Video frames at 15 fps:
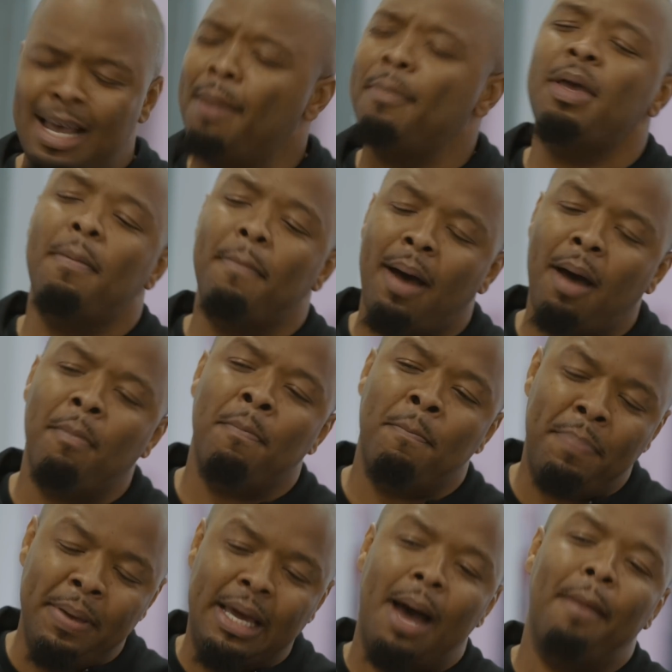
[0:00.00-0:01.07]
Tell me
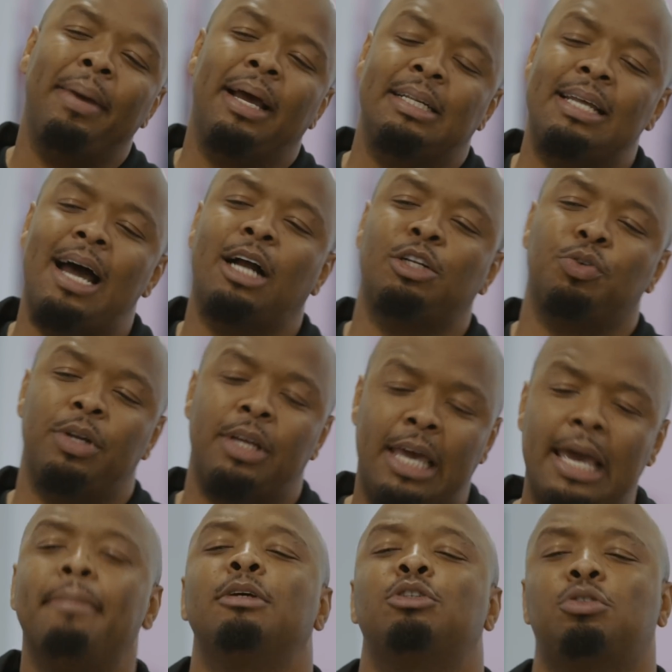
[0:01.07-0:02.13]
about becoming a doctor in
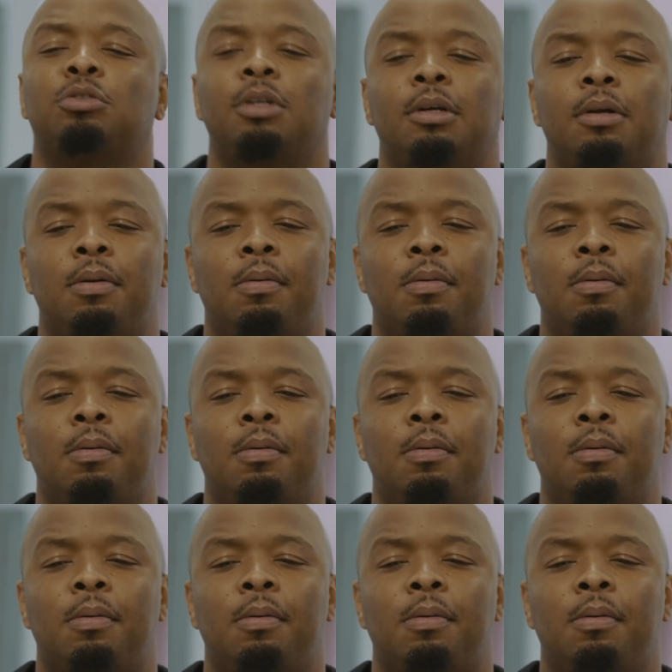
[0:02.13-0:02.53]
chemistry.